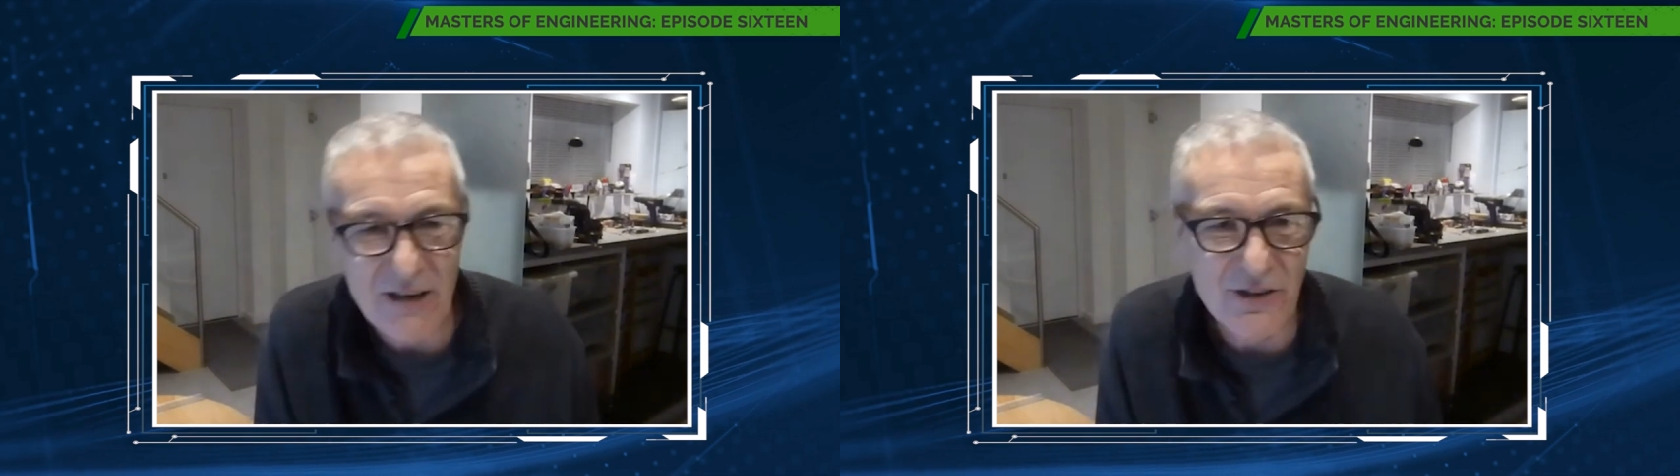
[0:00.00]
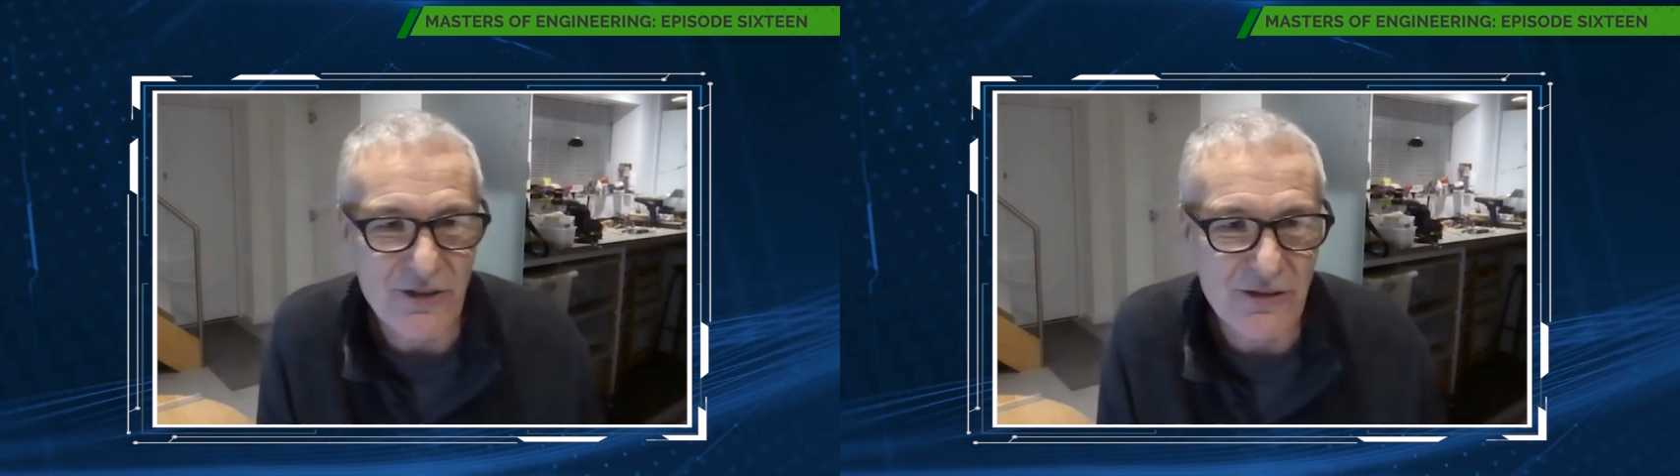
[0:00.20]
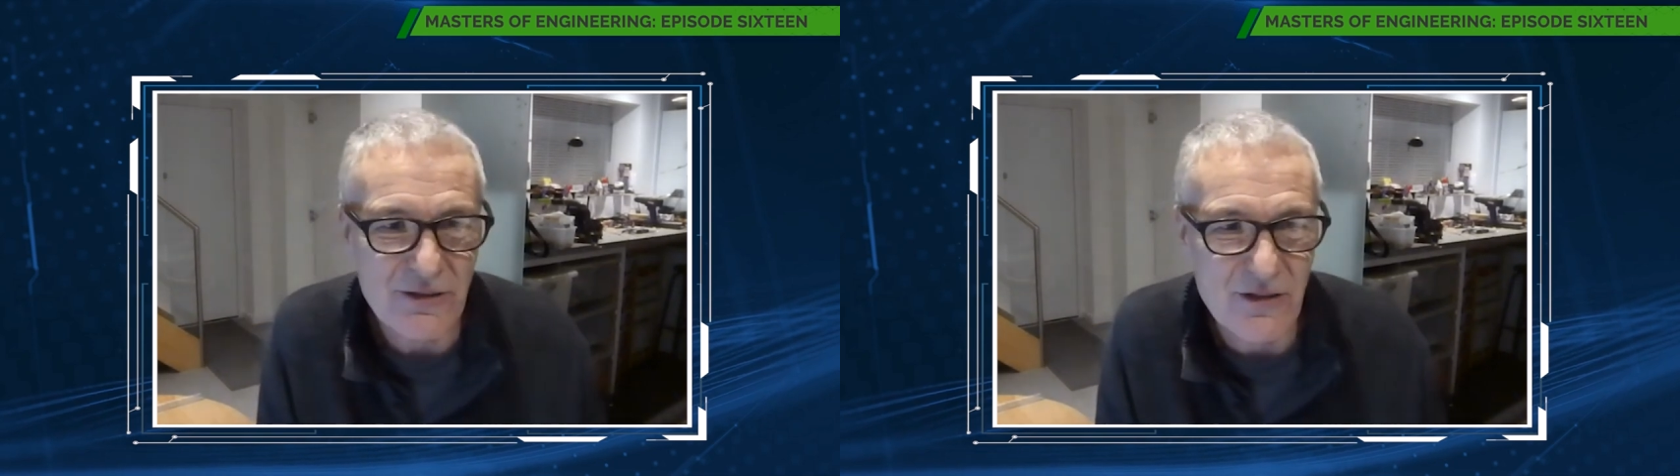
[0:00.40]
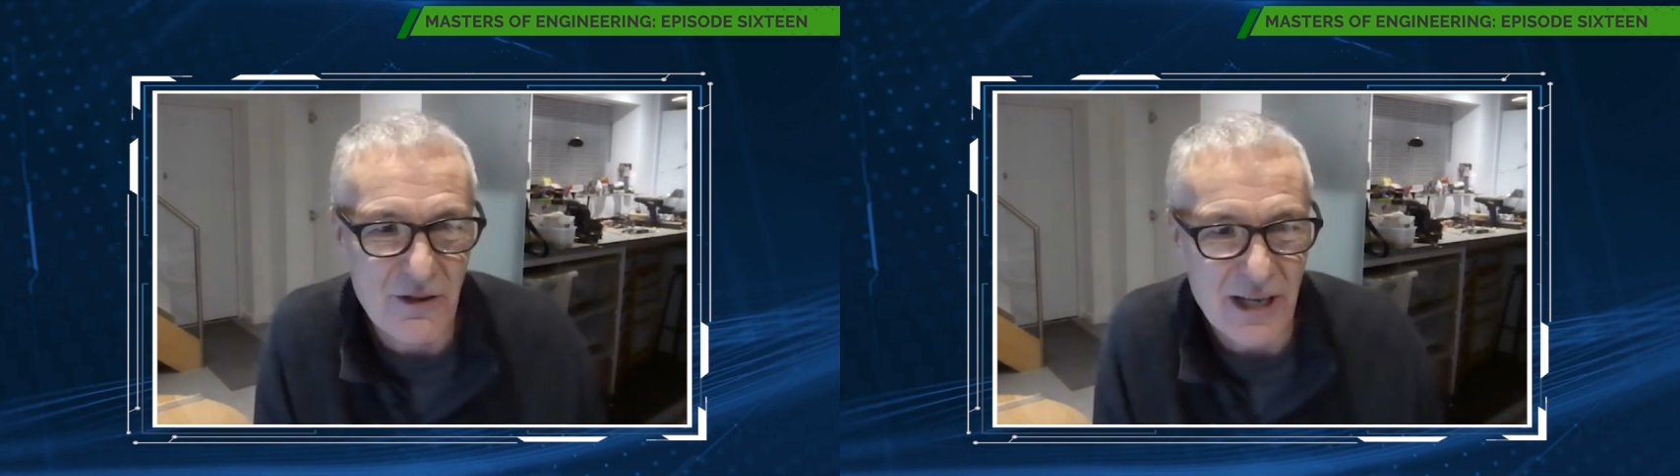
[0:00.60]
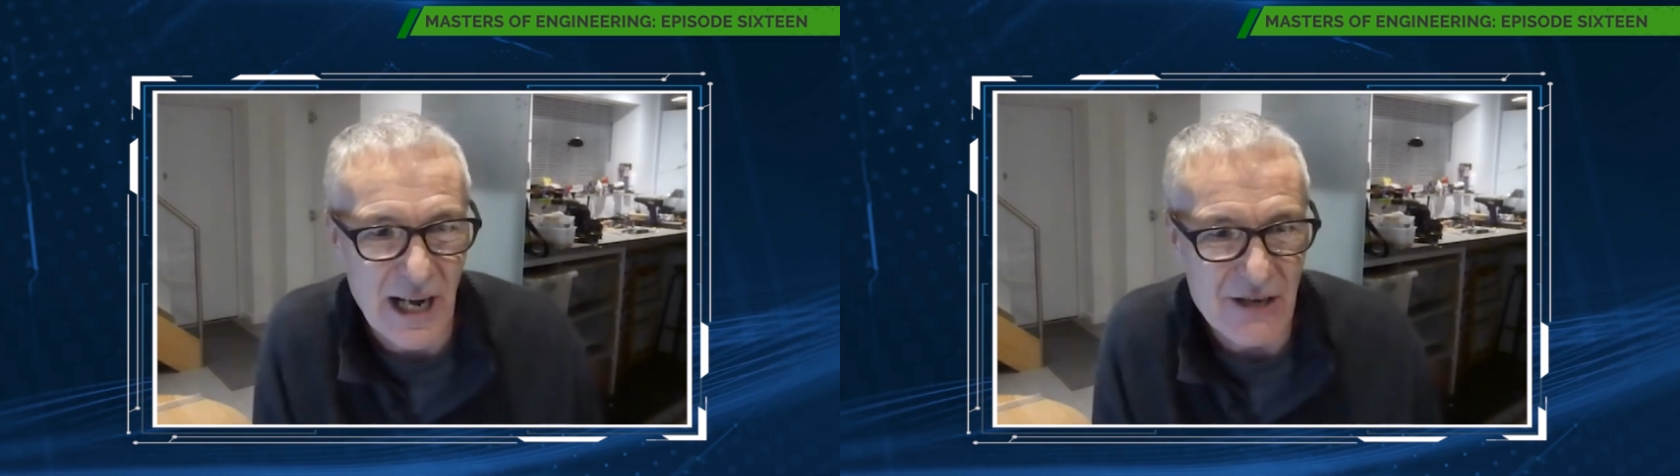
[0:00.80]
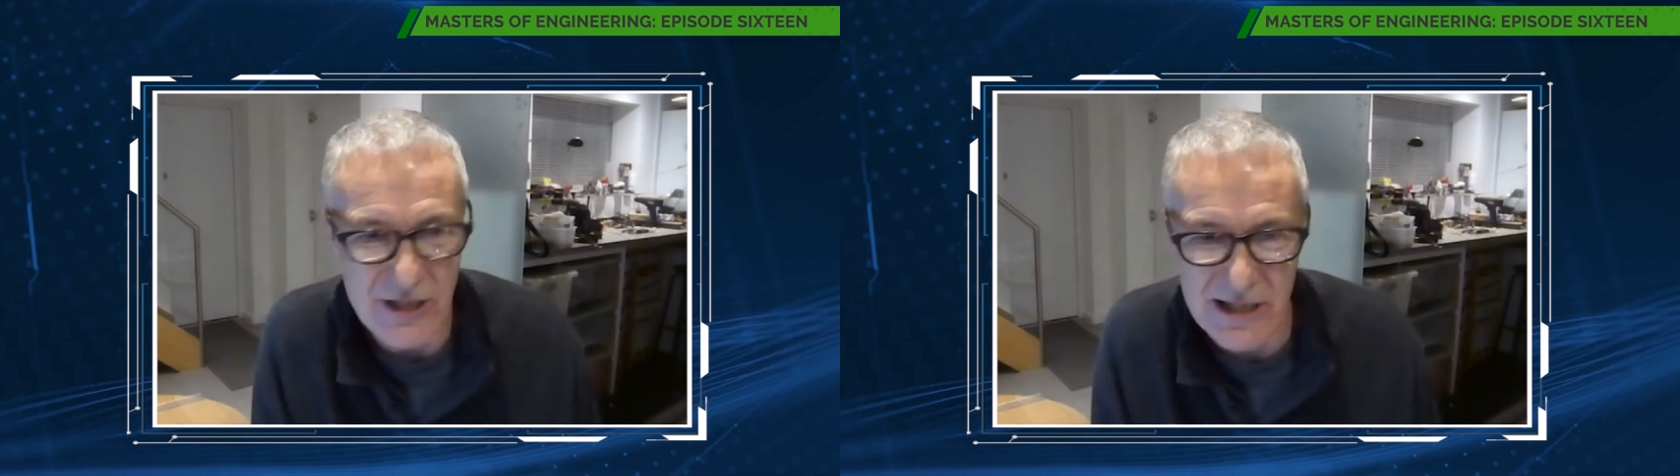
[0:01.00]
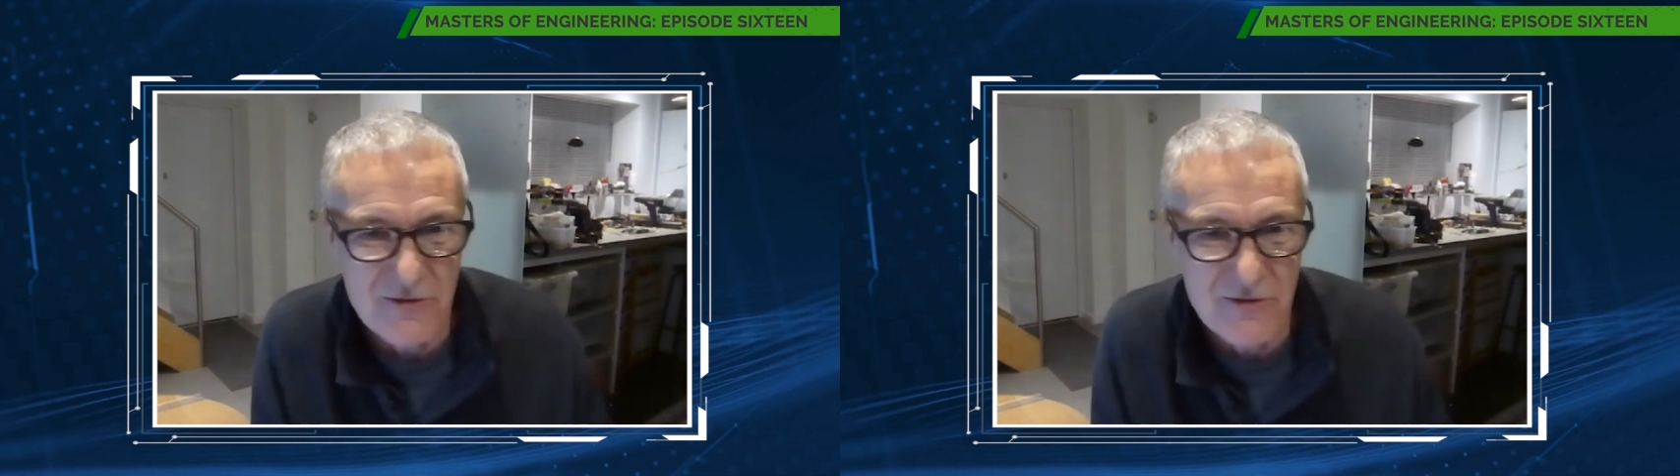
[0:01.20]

on doing electric.